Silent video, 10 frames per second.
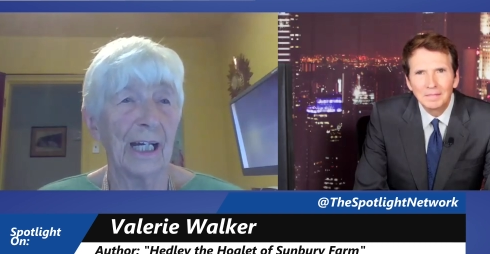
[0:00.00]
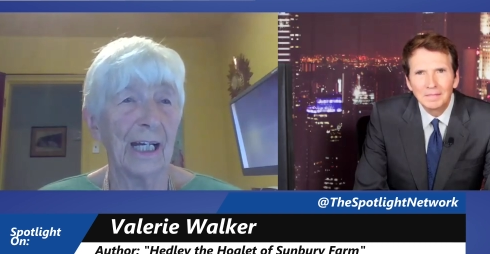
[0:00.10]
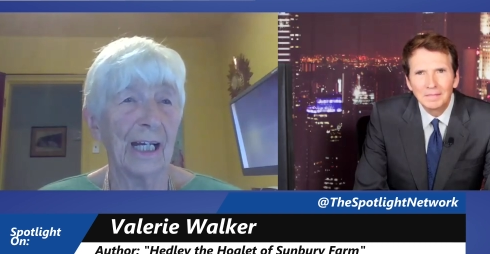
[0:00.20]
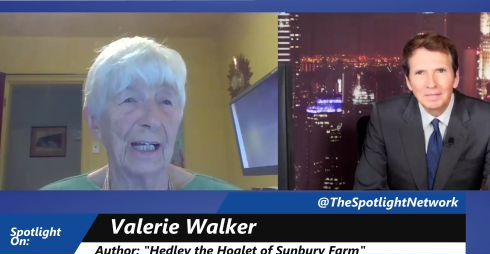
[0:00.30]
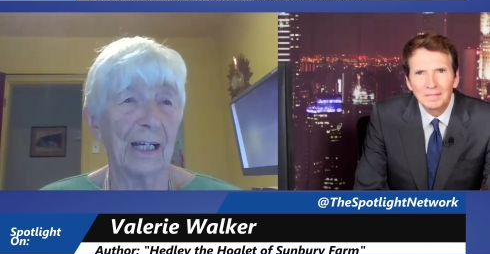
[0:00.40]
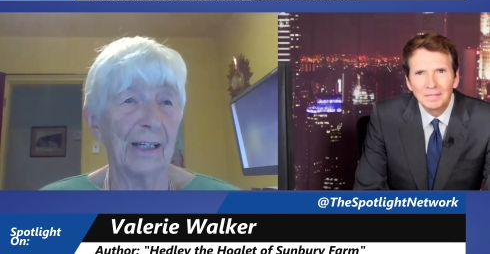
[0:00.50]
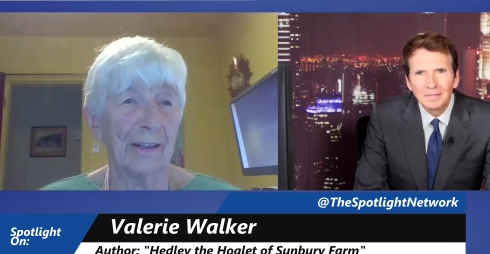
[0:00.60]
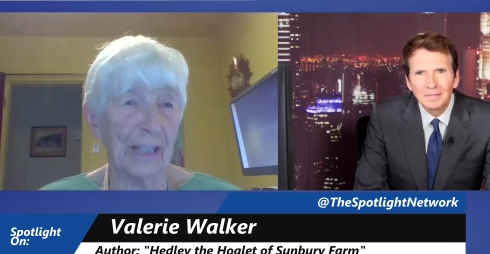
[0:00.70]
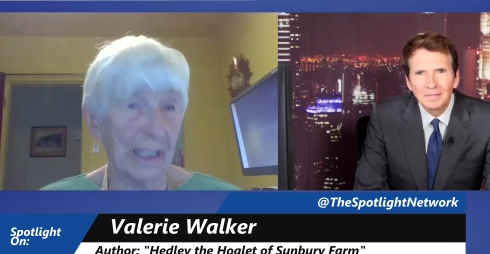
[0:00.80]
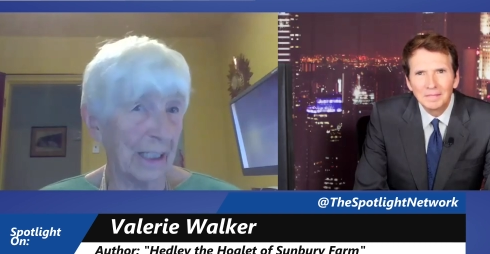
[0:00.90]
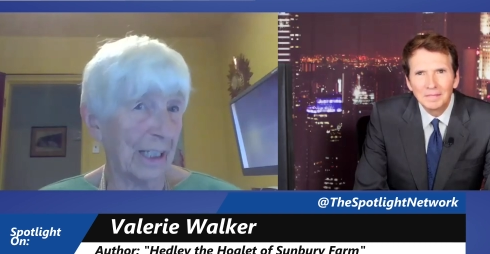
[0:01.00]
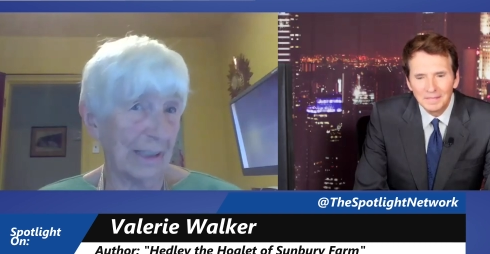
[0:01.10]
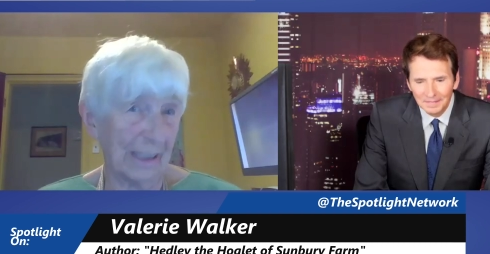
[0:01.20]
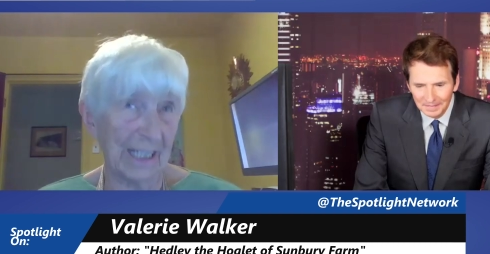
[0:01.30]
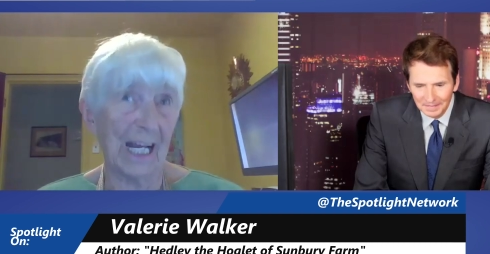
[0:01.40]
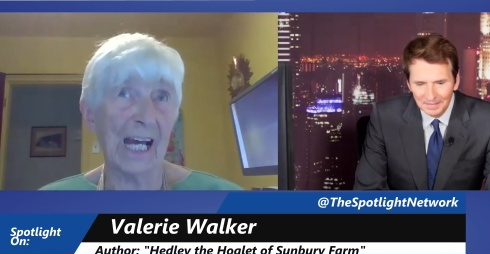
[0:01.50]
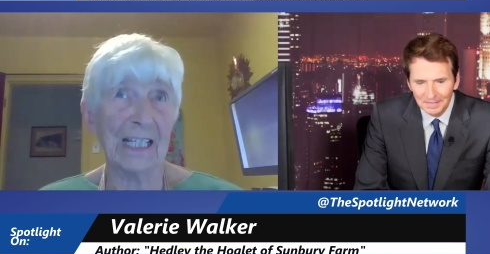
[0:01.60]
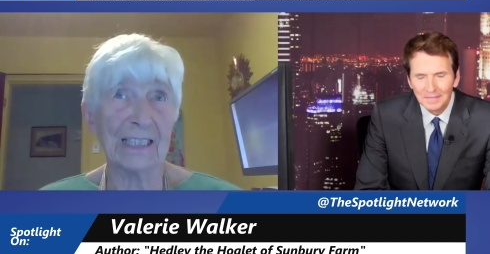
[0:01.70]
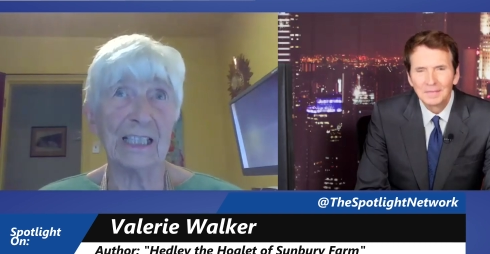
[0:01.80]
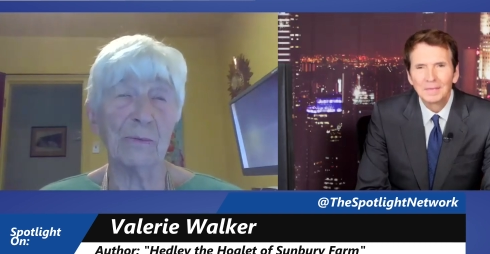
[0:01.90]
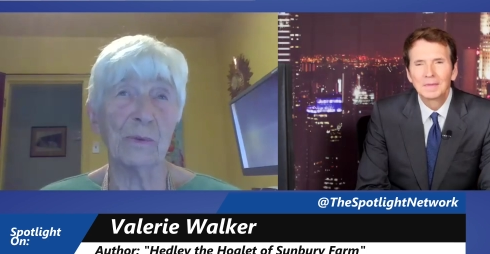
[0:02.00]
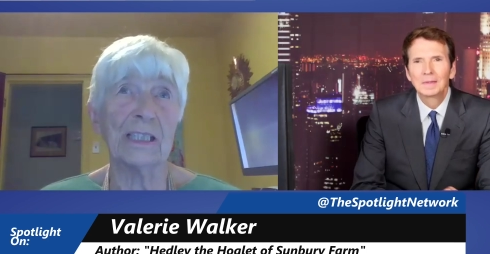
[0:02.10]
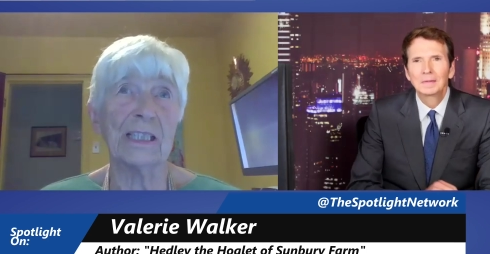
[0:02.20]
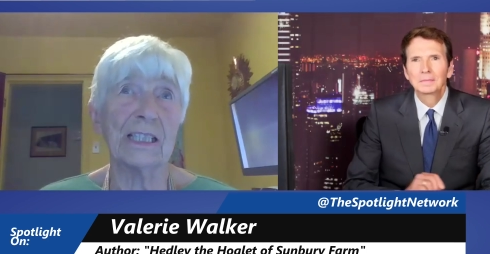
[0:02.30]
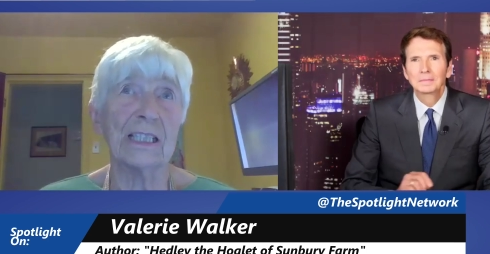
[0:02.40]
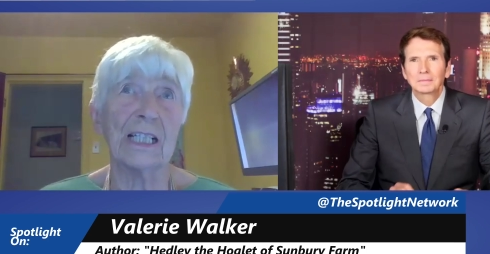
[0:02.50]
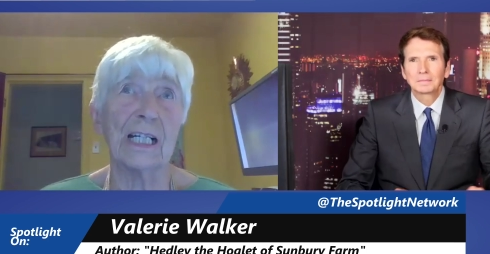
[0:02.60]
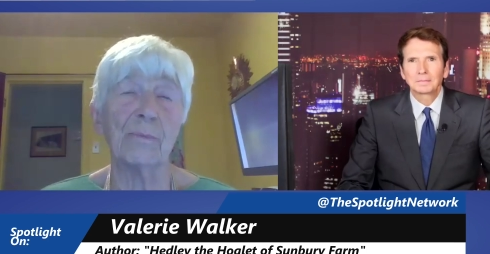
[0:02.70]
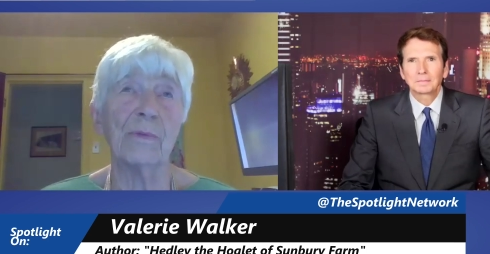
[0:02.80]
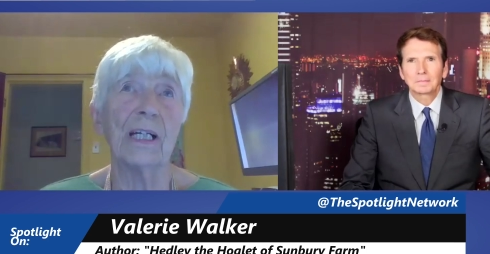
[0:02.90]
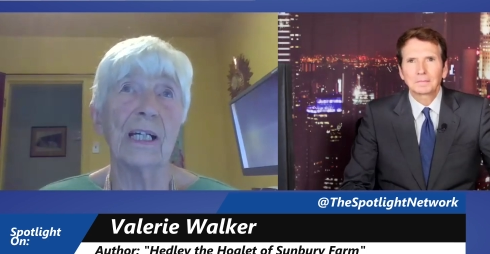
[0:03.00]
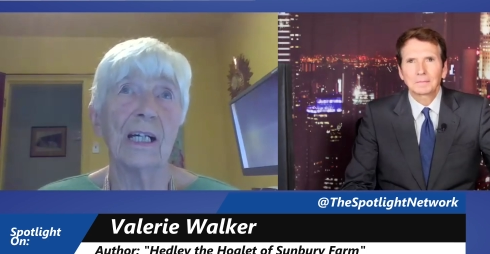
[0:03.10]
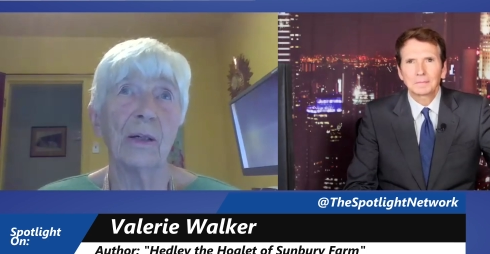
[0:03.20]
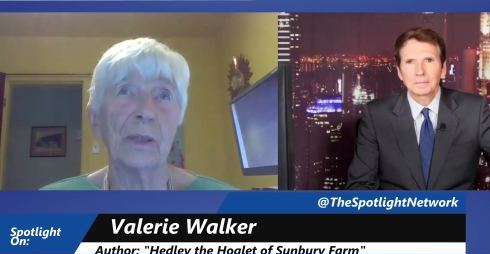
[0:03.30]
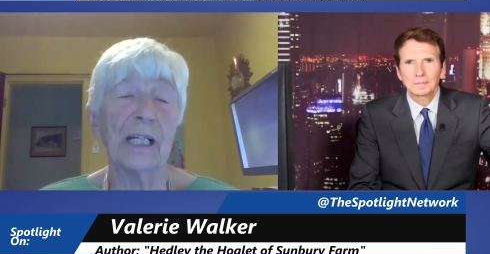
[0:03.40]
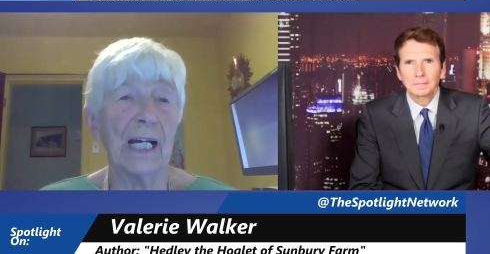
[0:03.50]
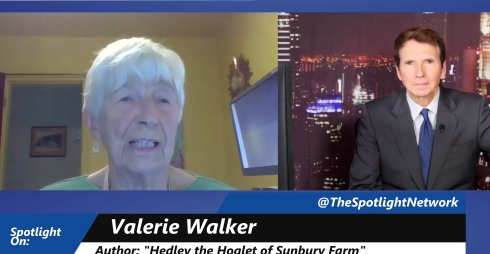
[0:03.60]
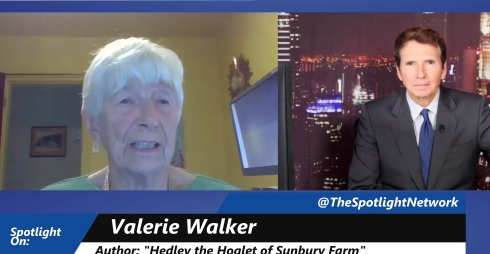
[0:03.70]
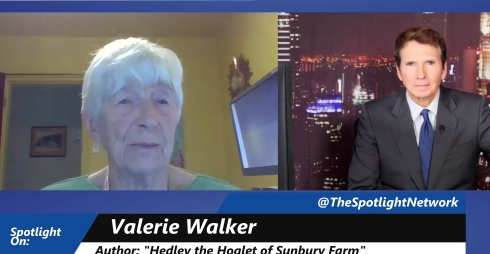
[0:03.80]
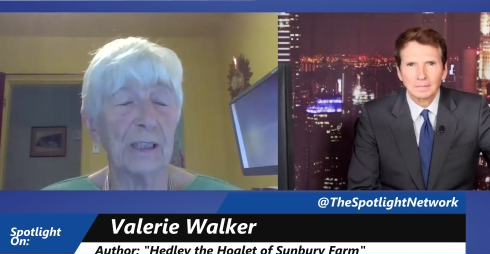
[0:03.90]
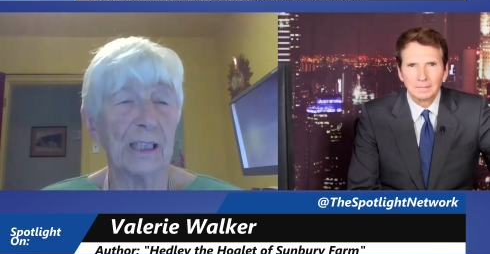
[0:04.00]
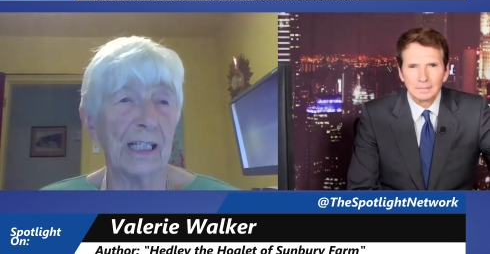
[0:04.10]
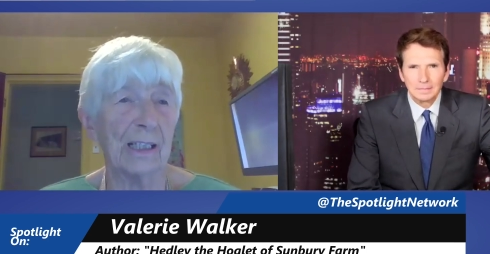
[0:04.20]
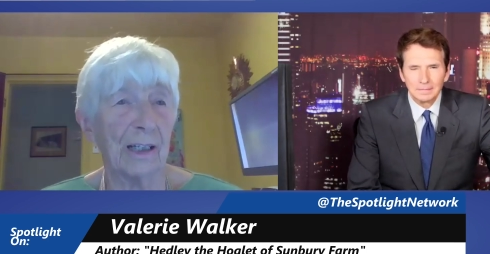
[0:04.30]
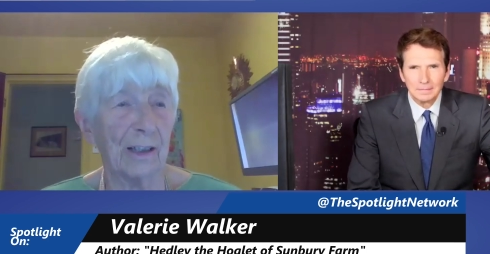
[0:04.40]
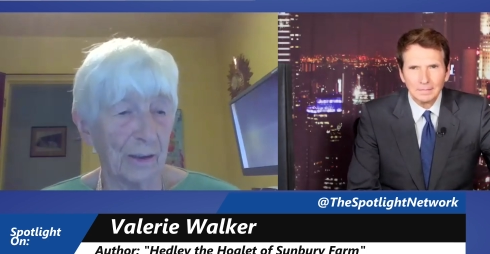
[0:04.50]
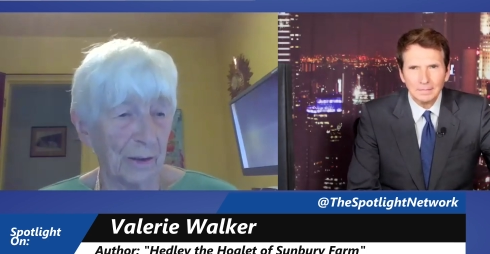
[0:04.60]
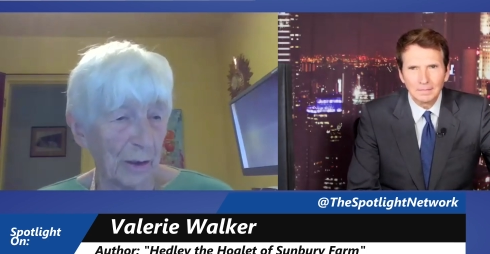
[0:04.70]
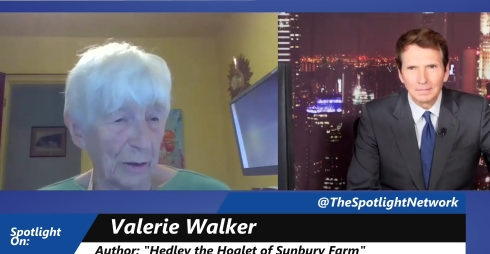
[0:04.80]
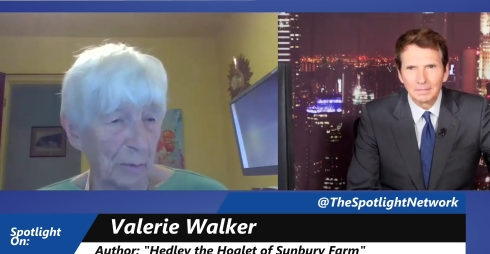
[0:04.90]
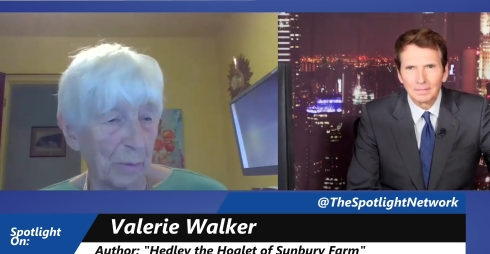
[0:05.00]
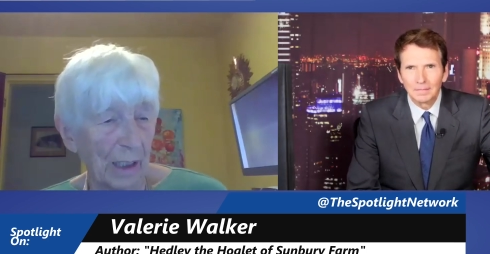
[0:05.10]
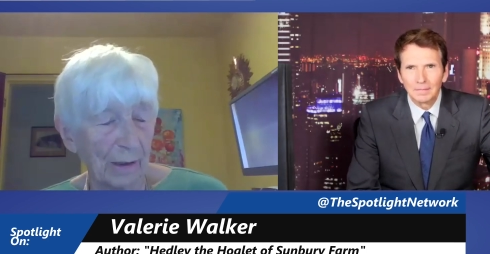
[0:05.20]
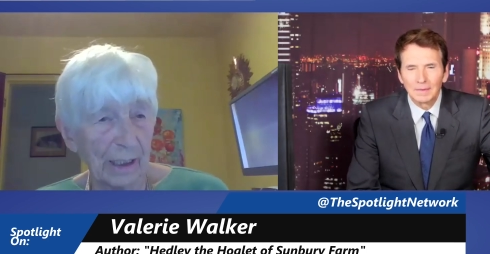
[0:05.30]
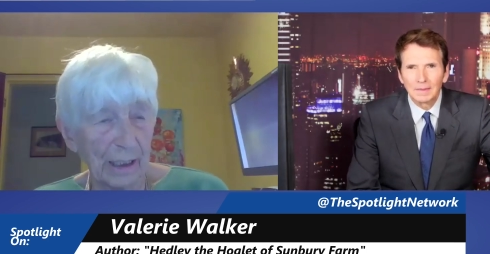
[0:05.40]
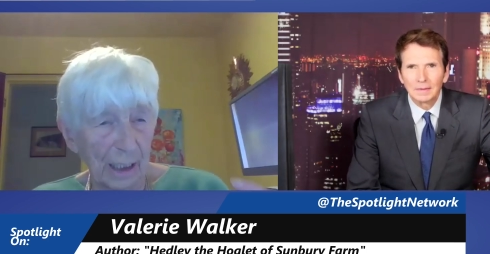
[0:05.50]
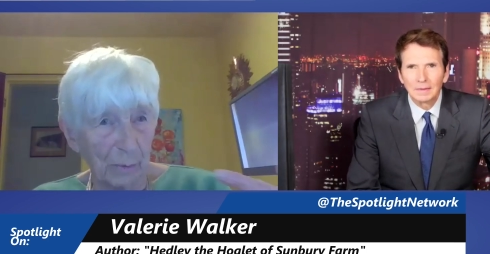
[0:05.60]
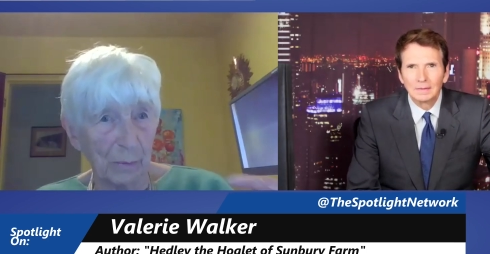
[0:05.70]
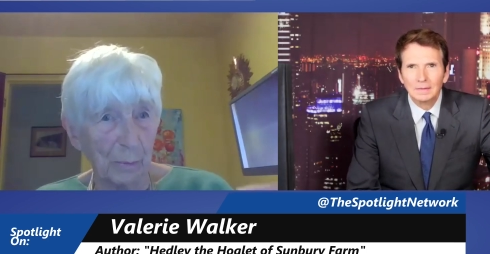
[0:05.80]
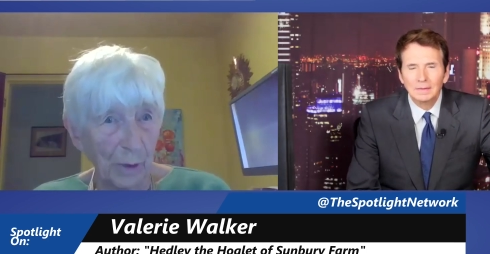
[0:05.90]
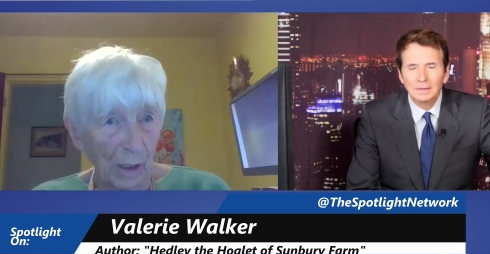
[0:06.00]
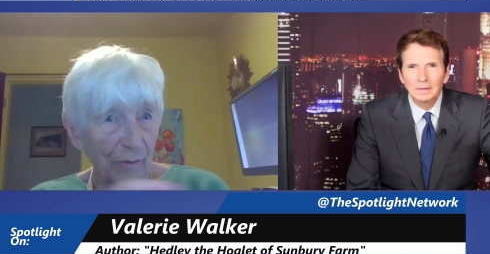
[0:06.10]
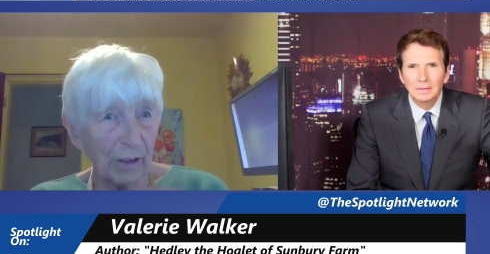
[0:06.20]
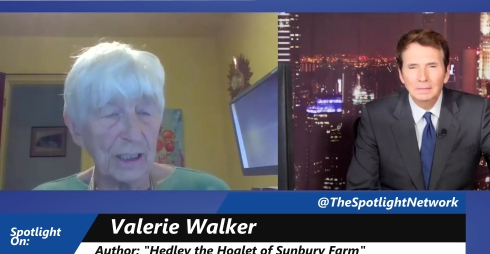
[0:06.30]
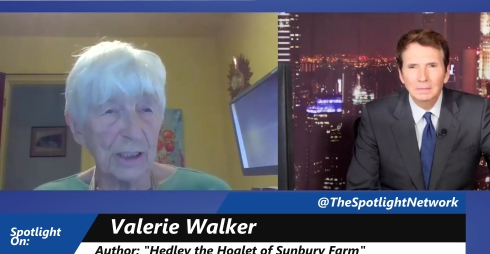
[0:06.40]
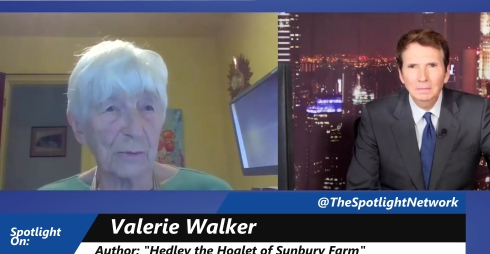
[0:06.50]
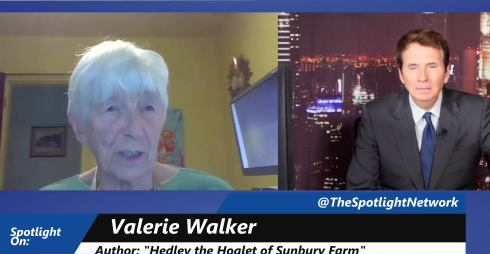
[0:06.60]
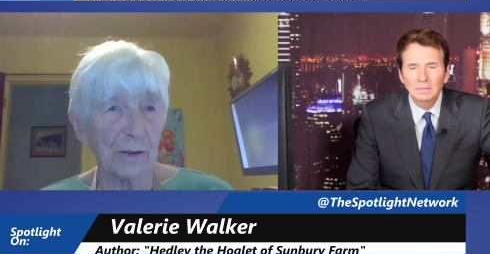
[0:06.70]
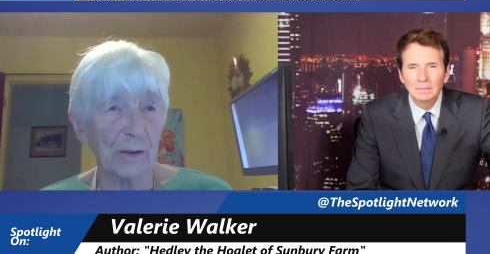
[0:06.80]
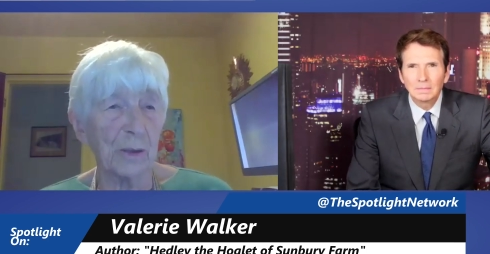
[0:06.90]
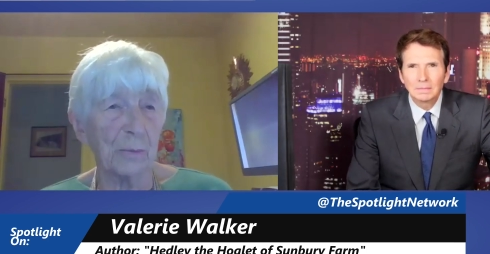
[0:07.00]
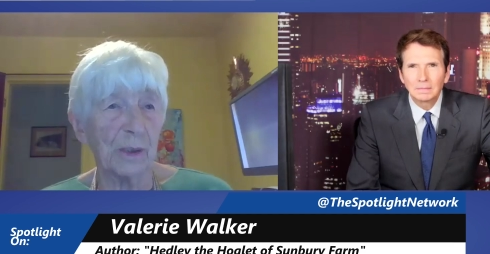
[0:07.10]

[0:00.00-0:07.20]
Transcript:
Speaker 1: Uh, And he actually, one time, we had him uh, on a balcony with a fence around him,